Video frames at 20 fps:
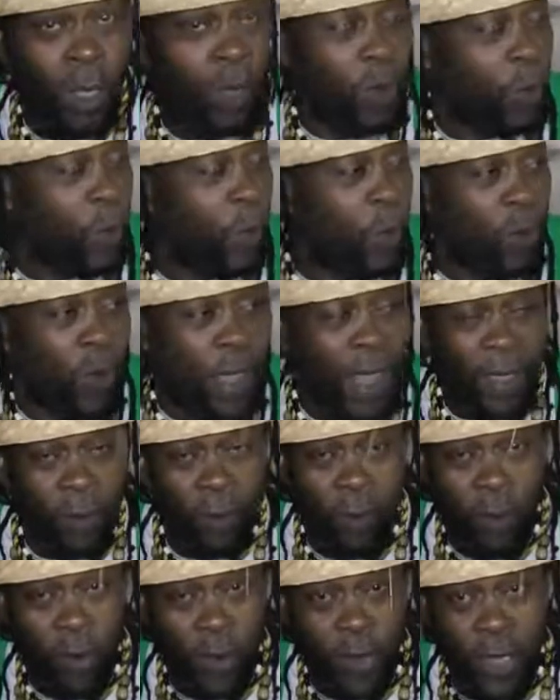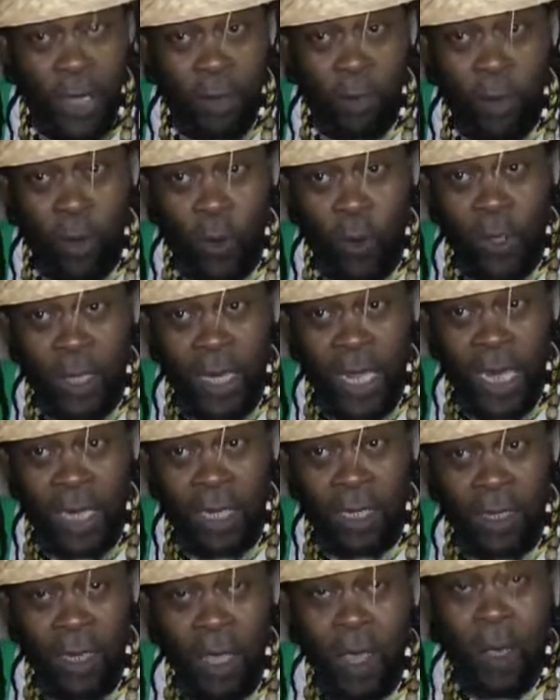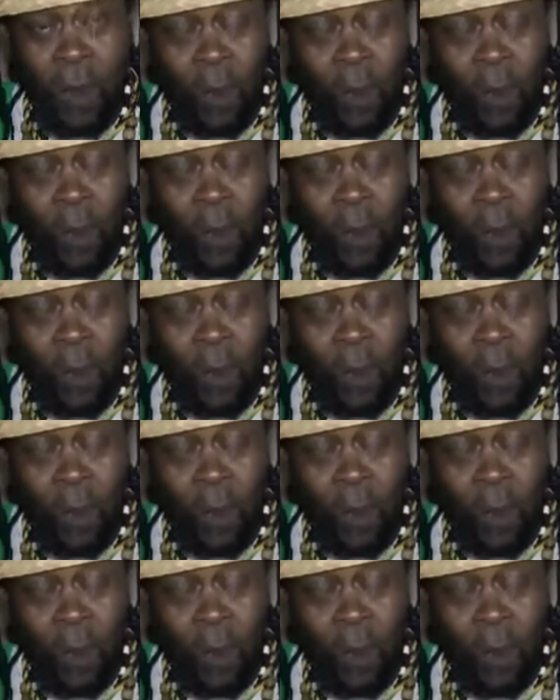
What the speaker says: So why worry about that?